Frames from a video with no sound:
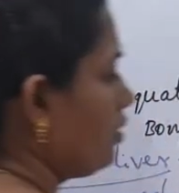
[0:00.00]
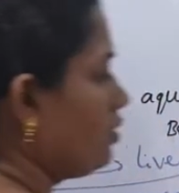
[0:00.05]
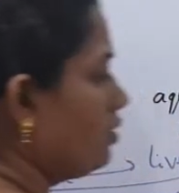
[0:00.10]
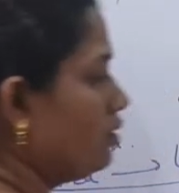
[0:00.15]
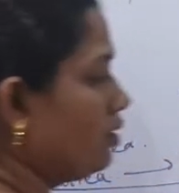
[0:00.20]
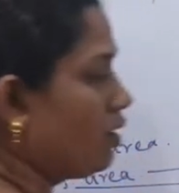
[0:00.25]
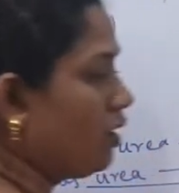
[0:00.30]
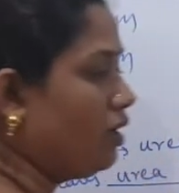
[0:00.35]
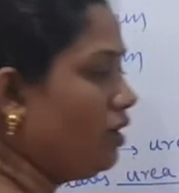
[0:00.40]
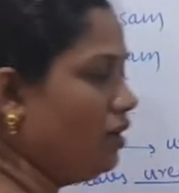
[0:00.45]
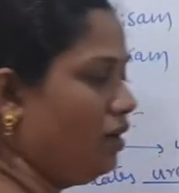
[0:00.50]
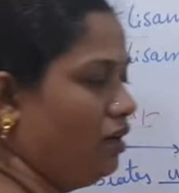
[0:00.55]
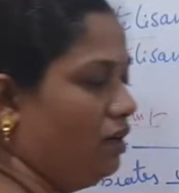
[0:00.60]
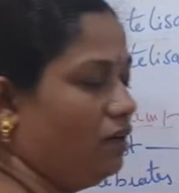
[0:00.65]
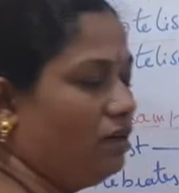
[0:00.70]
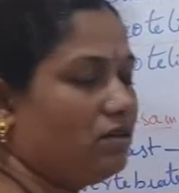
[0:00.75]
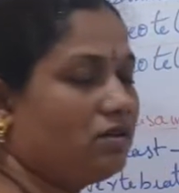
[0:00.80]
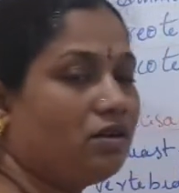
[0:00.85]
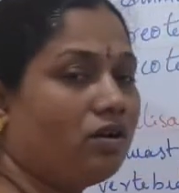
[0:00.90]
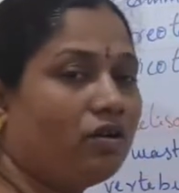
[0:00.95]
Okay,
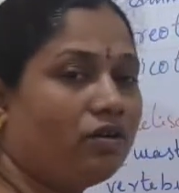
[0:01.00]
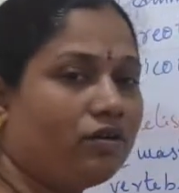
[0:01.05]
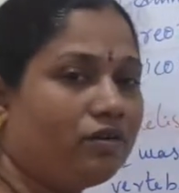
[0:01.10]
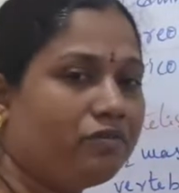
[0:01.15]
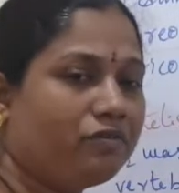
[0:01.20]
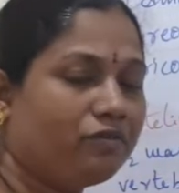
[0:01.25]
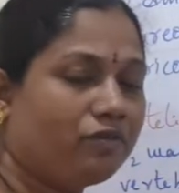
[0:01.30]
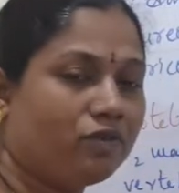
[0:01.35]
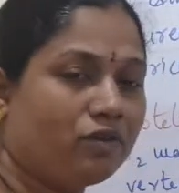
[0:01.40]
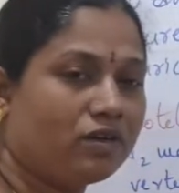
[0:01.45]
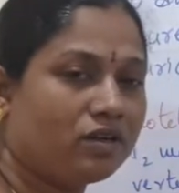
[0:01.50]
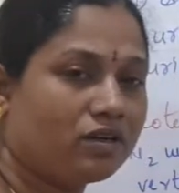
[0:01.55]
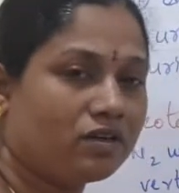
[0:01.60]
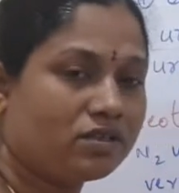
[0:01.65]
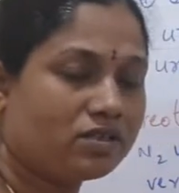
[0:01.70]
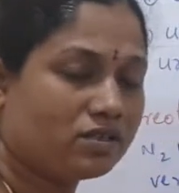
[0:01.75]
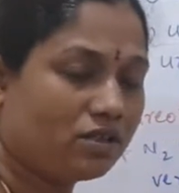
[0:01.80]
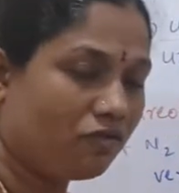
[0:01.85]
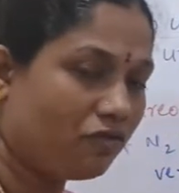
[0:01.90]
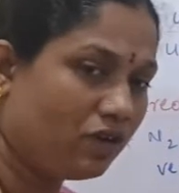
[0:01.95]
if lot of water
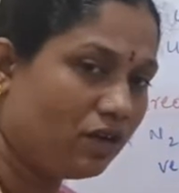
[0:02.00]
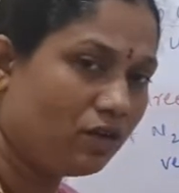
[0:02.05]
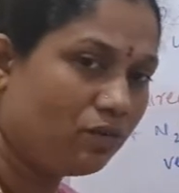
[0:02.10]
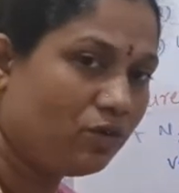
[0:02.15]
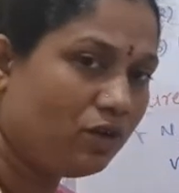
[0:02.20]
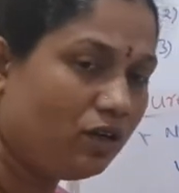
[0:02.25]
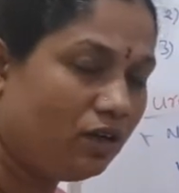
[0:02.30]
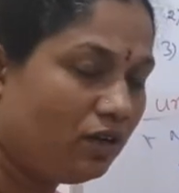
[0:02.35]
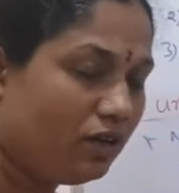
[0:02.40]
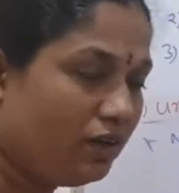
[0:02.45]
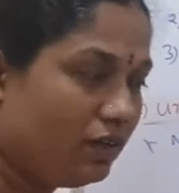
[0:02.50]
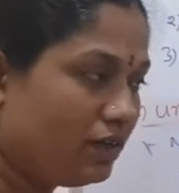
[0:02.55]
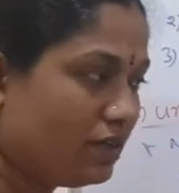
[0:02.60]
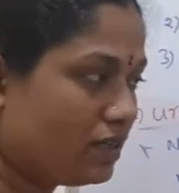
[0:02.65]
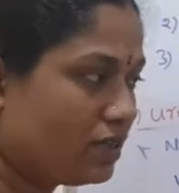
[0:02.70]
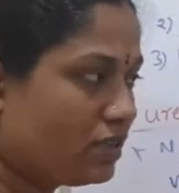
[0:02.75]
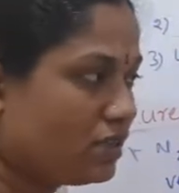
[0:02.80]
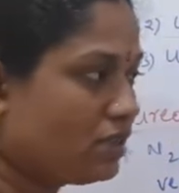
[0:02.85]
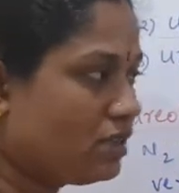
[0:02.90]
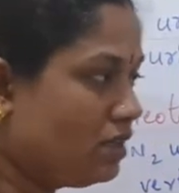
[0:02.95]
is available, it
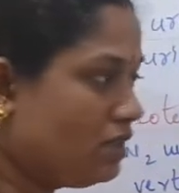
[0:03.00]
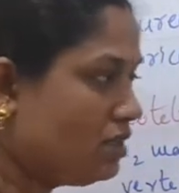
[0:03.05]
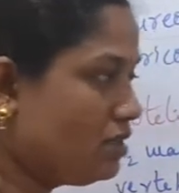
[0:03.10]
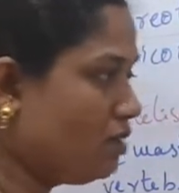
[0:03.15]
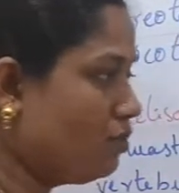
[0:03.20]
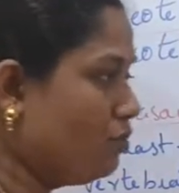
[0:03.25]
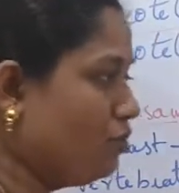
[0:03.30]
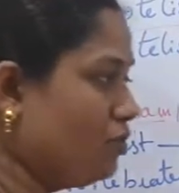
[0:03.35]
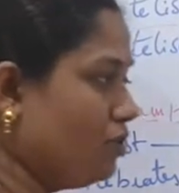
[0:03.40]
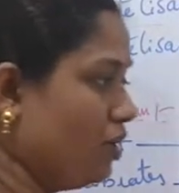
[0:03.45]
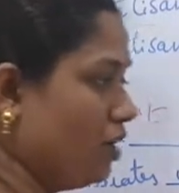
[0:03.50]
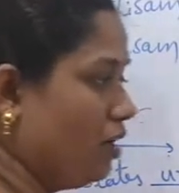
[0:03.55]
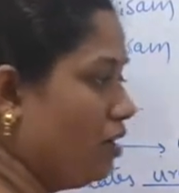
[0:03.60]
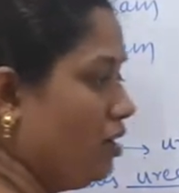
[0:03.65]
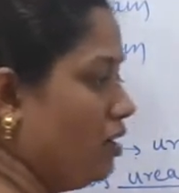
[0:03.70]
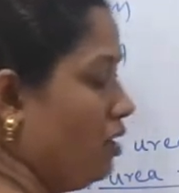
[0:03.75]
excrete ammonia.